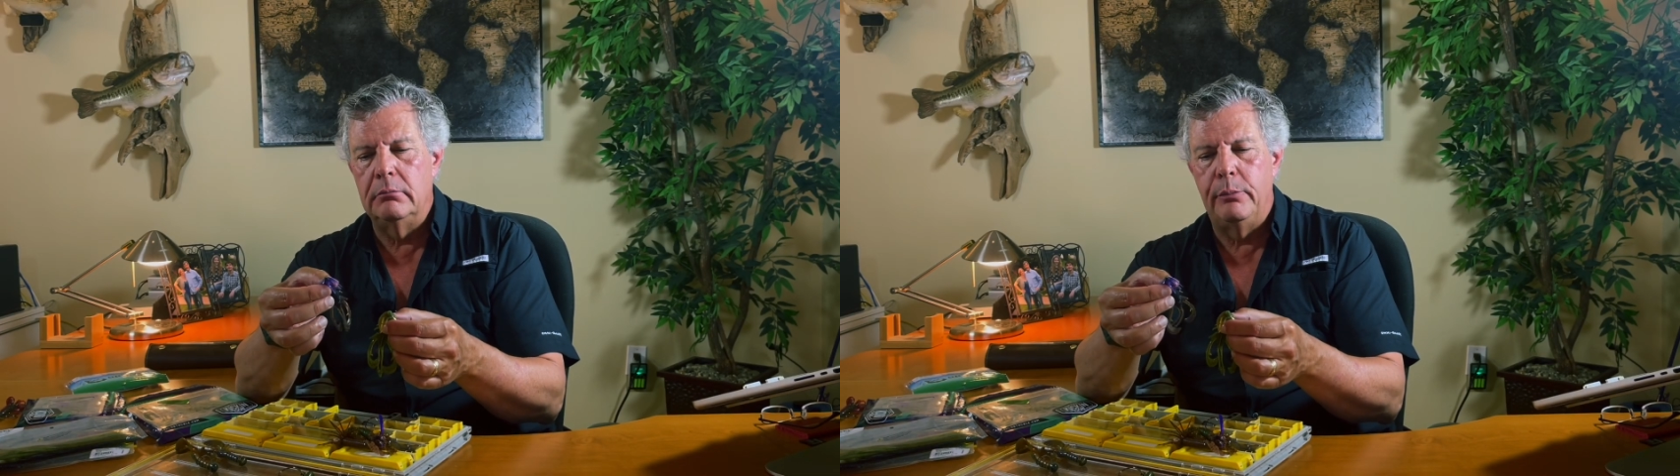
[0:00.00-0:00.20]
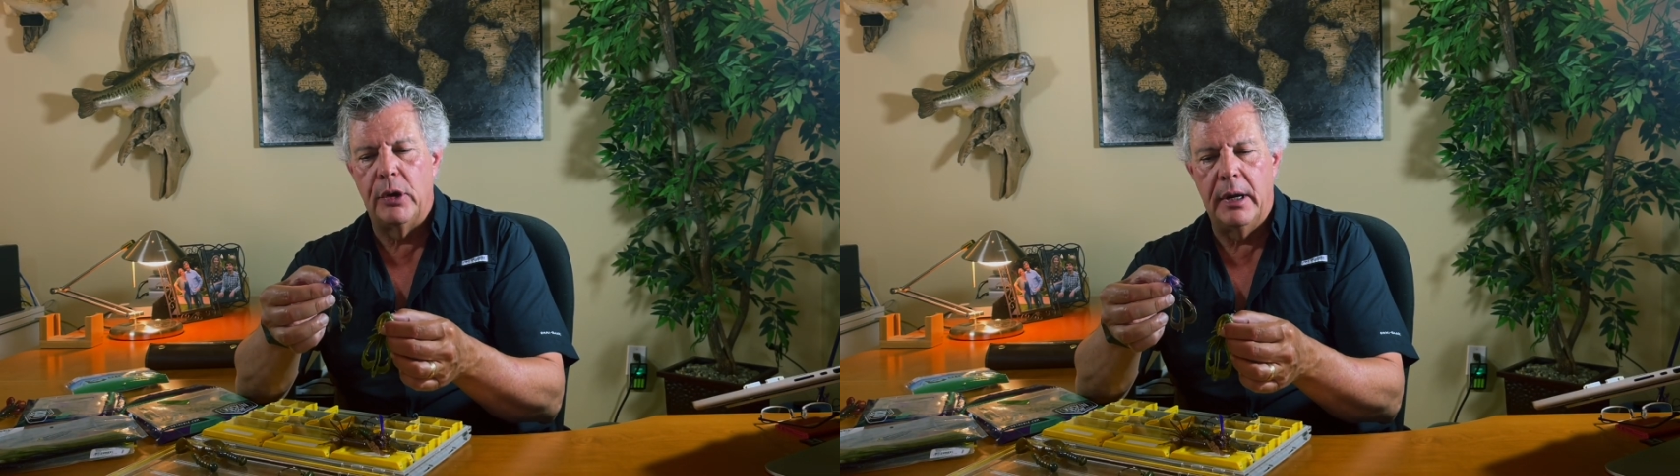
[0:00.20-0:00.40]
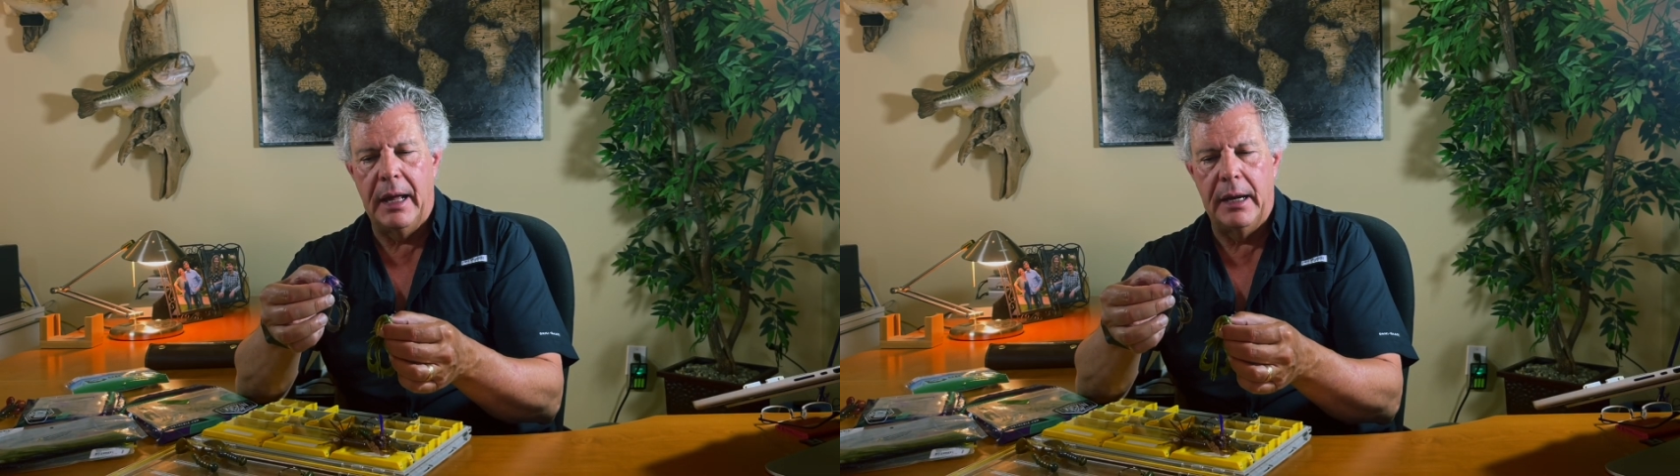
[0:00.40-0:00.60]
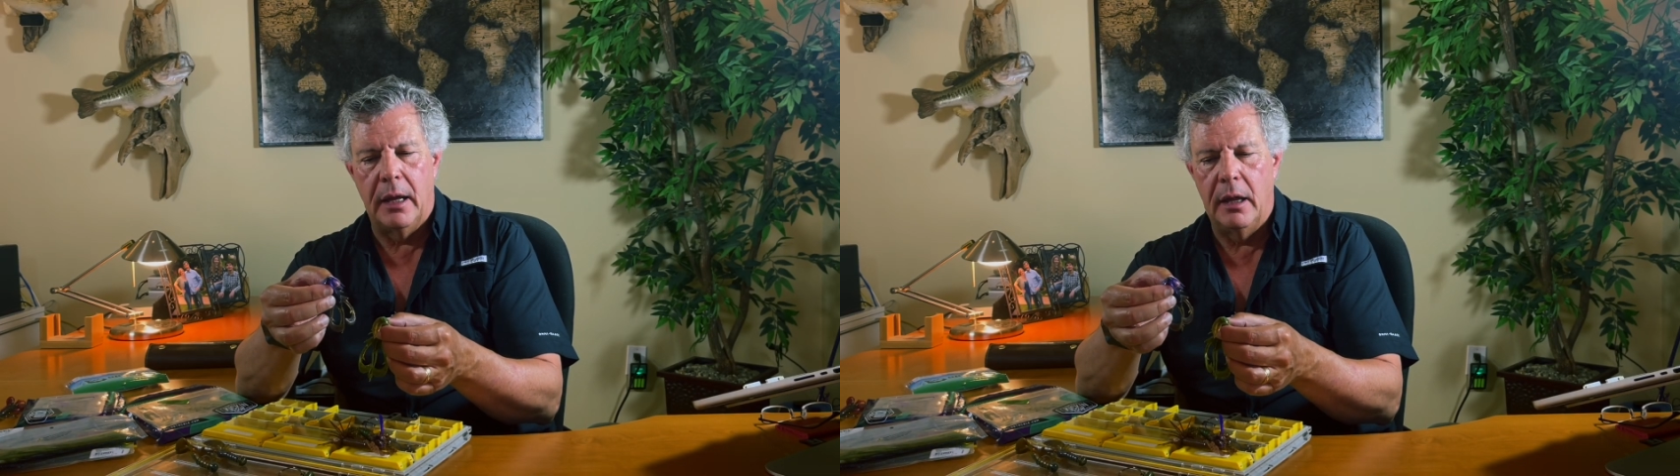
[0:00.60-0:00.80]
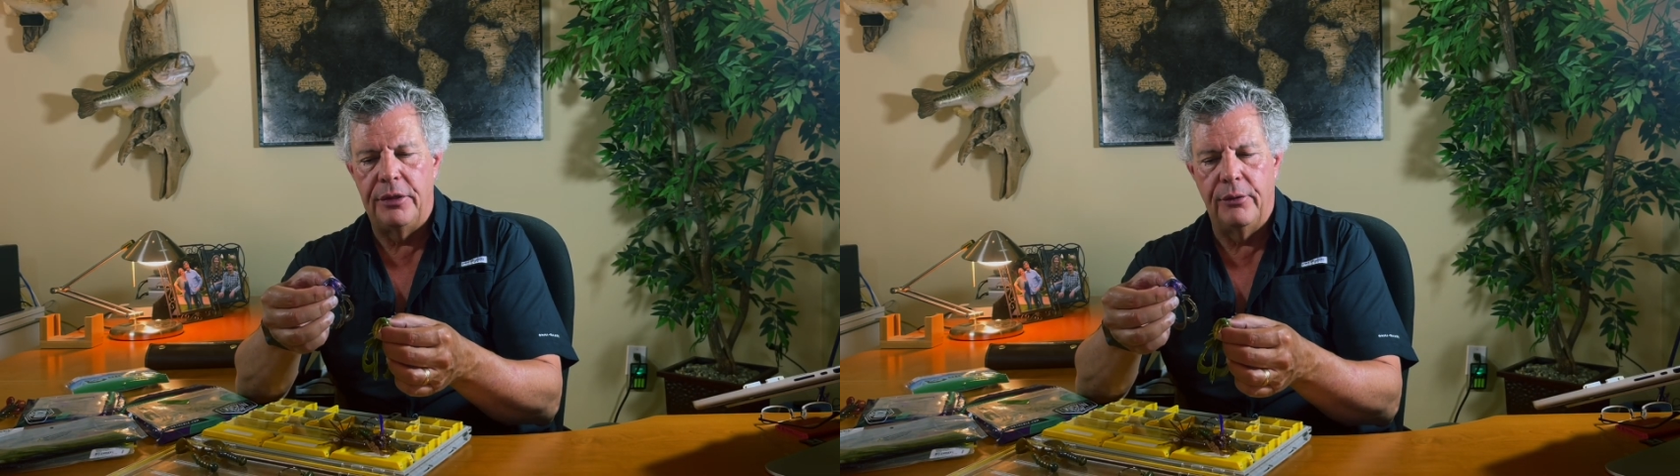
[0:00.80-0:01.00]
put it on
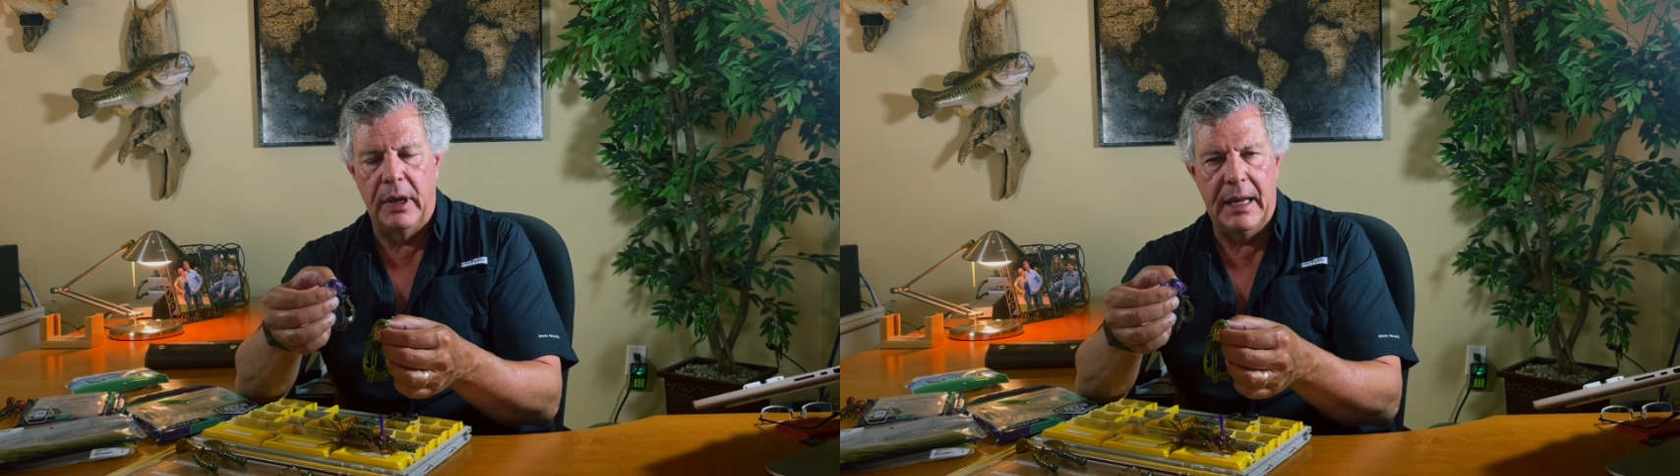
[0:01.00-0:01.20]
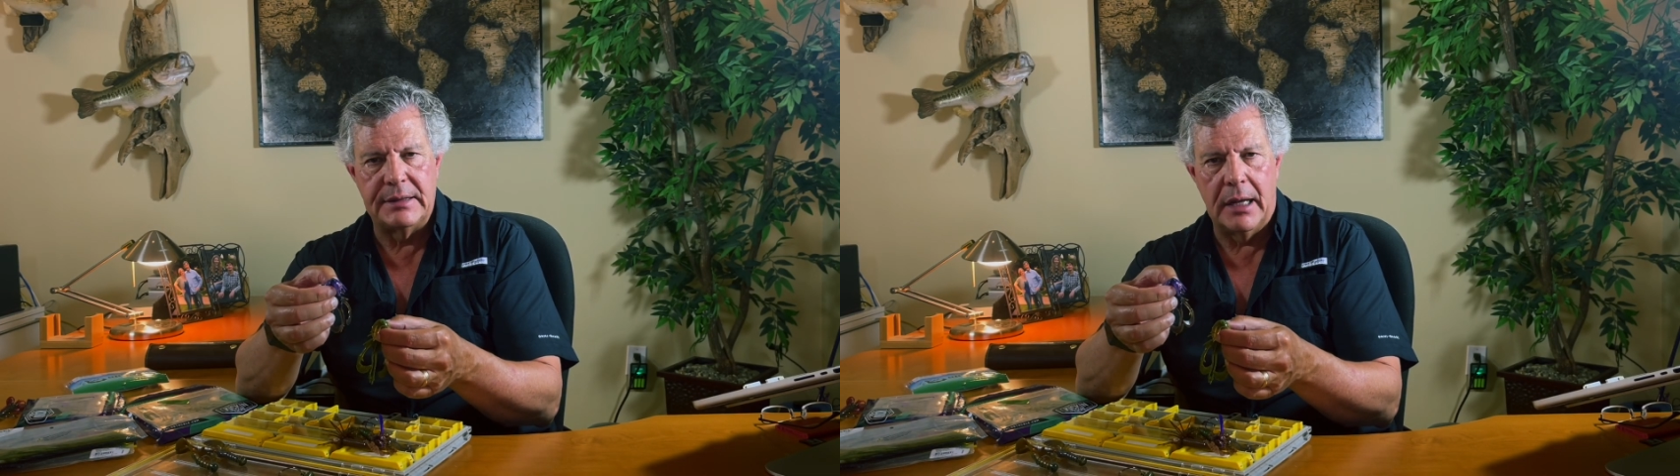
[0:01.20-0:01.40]
a 3/8